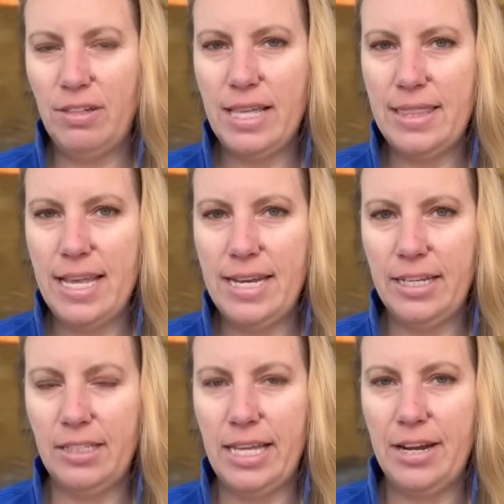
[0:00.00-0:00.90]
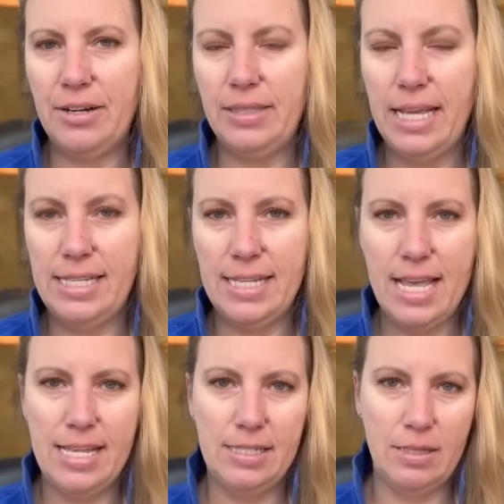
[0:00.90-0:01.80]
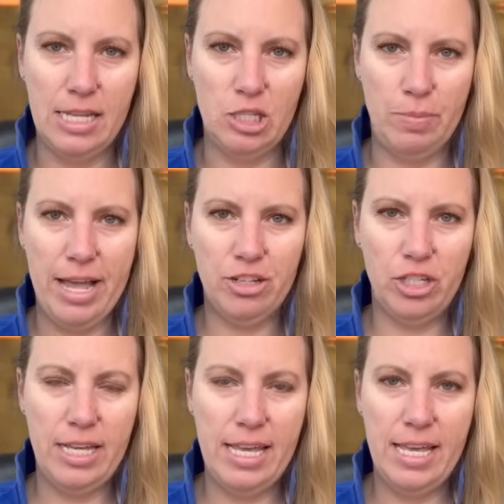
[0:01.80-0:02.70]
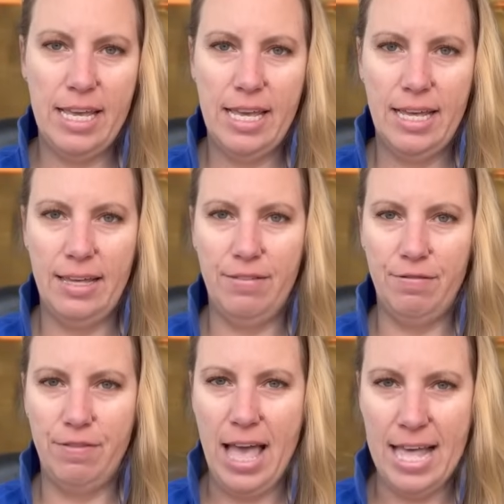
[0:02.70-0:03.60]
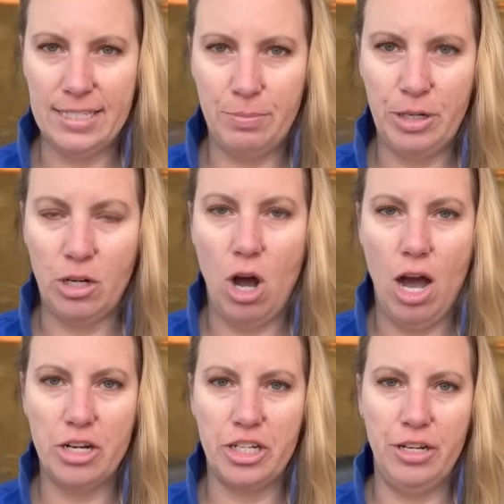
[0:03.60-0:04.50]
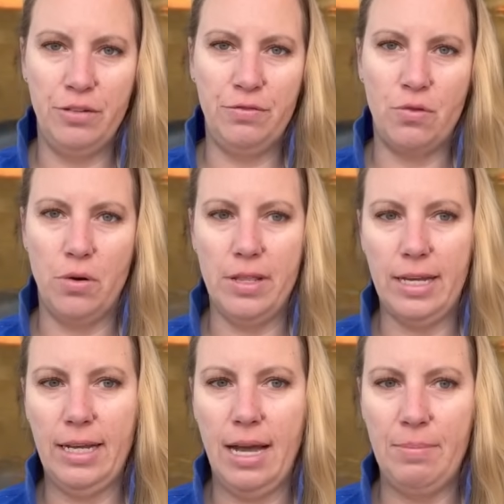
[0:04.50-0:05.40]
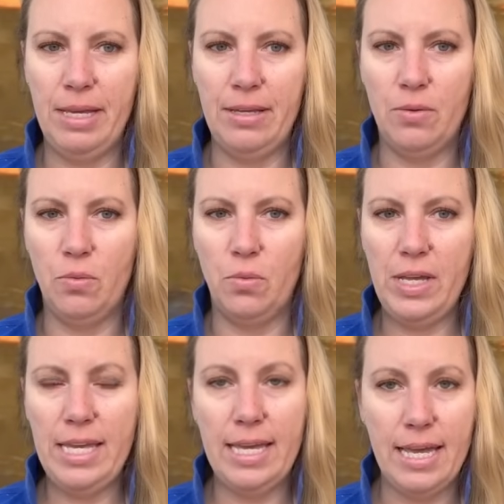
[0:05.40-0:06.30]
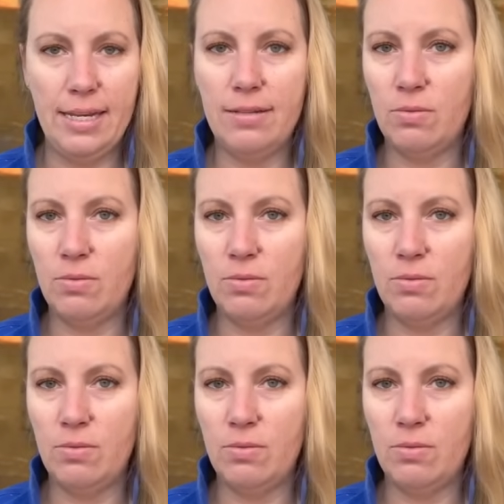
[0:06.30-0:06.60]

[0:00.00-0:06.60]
that they declared, they say, is especially as a precaution for the coming weekend,